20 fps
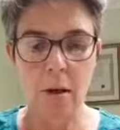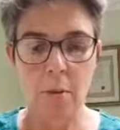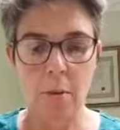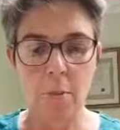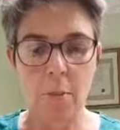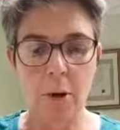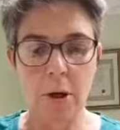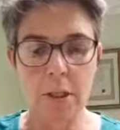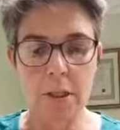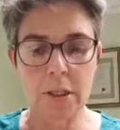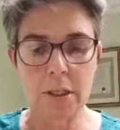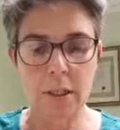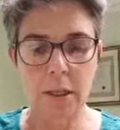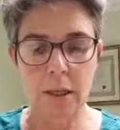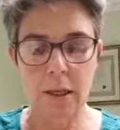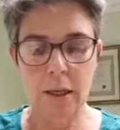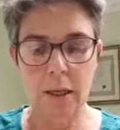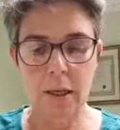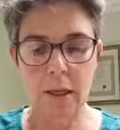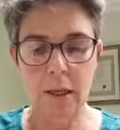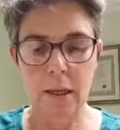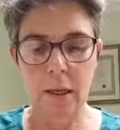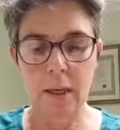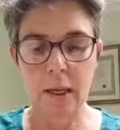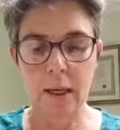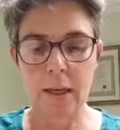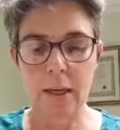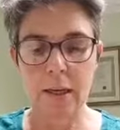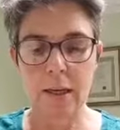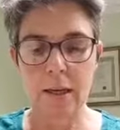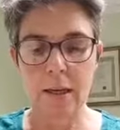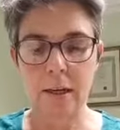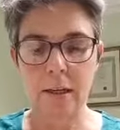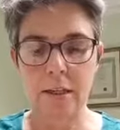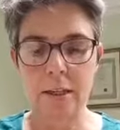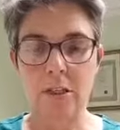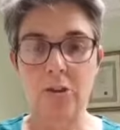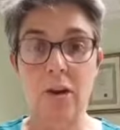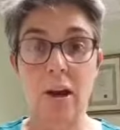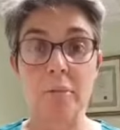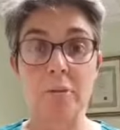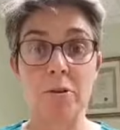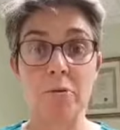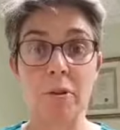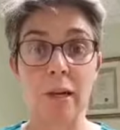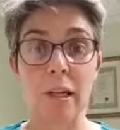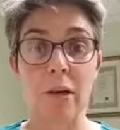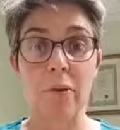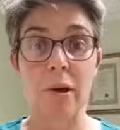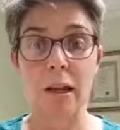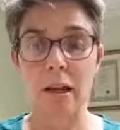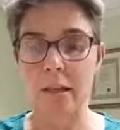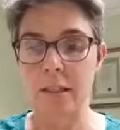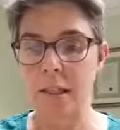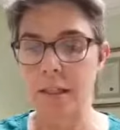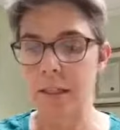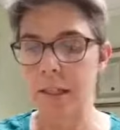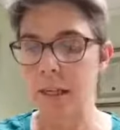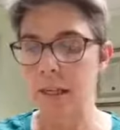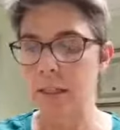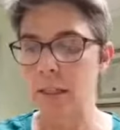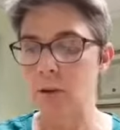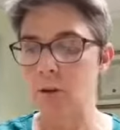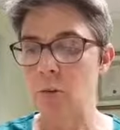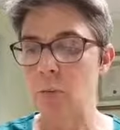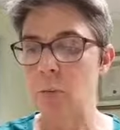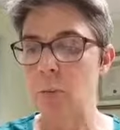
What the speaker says: But he kind of describes it really well because he says,